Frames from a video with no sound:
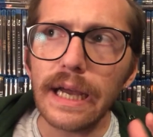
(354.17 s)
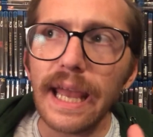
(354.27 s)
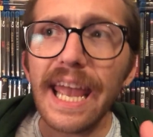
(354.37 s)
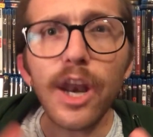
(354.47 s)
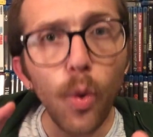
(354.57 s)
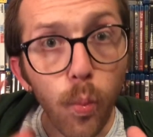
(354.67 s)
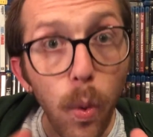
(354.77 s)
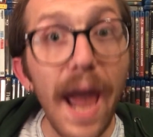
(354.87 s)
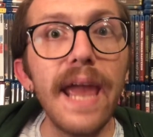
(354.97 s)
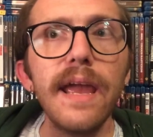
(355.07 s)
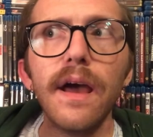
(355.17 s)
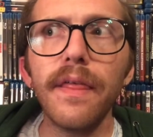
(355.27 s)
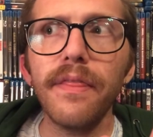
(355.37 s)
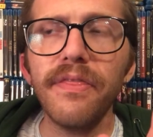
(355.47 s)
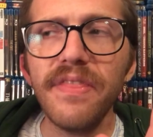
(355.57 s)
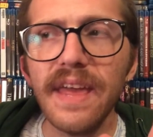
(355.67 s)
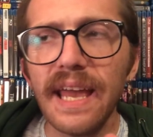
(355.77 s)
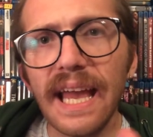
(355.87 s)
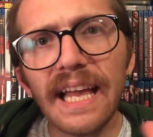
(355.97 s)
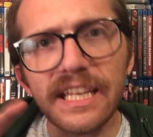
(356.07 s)
in a way,
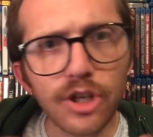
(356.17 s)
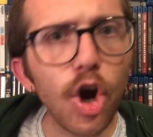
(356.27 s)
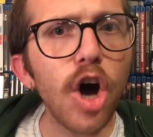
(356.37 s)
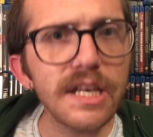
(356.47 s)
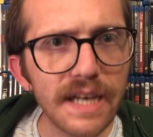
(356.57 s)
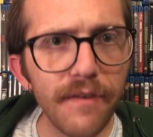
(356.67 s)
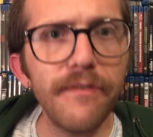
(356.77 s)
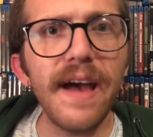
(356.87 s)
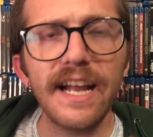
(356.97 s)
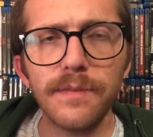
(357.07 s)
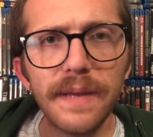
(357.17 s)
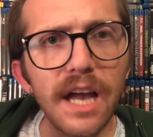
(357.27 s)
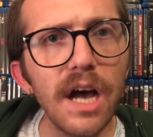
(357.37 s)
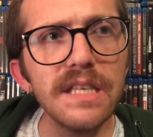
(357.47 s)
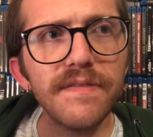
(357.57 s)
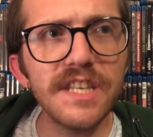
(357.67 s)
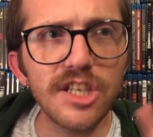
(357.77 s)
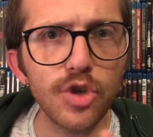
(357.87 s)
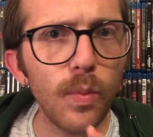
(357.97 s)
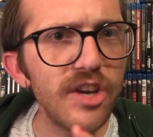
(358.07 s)
it's a cause and effect because of the
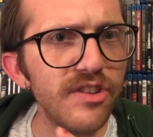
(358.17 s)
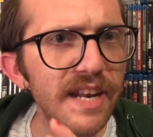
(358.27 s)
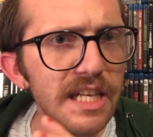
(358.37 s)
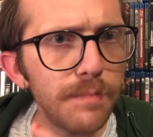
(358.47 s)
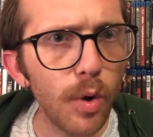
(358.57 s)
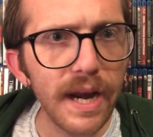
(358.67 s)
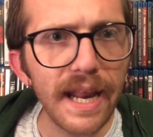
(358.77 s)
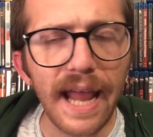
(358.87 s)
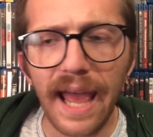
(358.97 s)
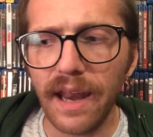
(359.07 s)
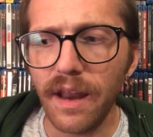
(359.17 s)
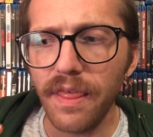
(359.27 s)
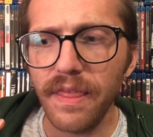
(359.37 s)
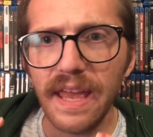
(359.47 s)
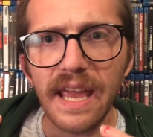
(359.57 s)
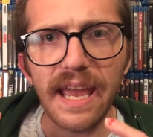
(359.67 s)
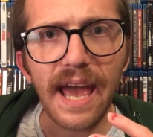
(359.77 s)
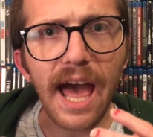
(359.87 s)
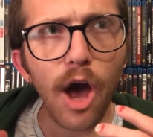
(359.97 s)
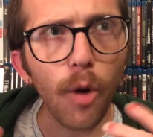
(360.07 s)
situation that he's put in and the
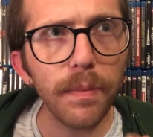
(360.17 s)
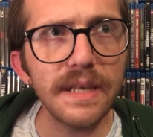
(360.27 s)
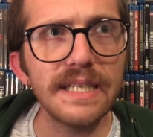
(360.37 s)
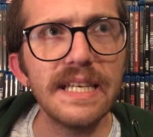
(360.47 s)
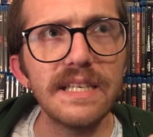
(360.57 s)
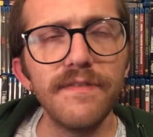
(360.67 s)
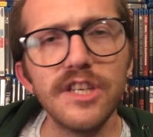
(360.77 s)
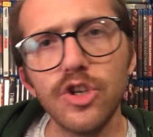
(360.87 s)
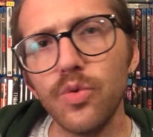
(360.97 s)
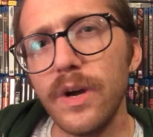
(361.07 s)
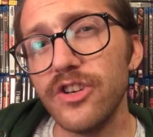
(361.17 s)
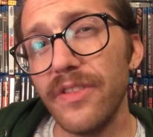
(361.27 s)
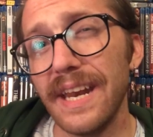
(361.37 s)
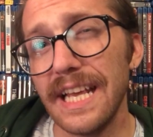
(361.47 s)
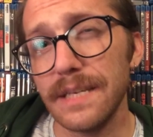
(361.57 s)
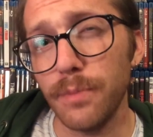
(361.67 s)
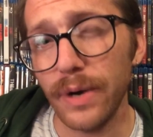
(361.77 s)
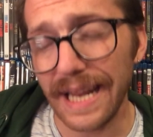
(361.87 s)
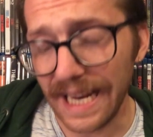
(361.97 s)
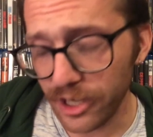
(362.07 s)
helplessness of the situation that he is put
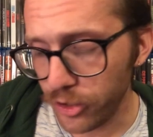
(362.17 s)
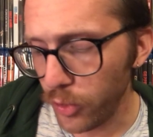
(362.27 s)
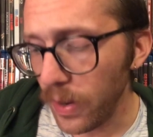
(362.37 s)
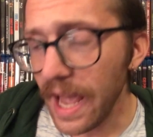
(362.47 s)
into.